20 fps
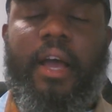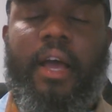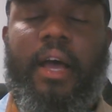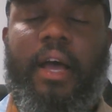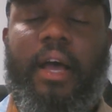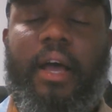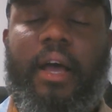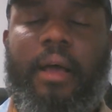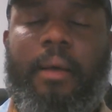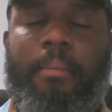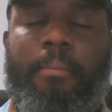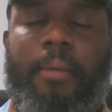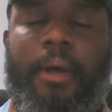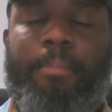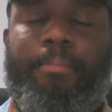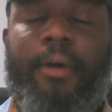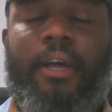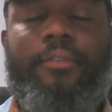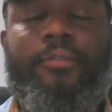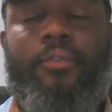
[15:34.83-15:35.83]

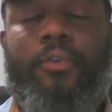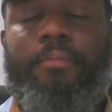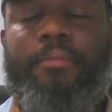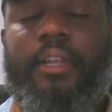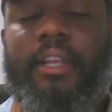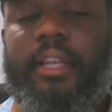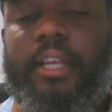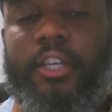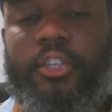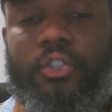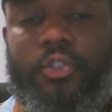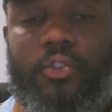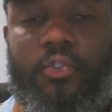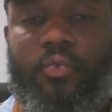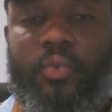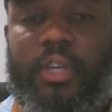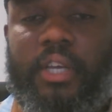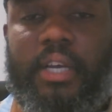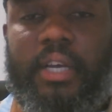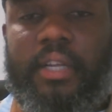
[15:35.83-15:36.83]
Apart from the lectures
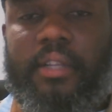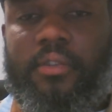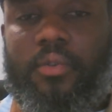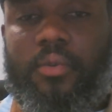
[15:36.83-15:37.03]
we had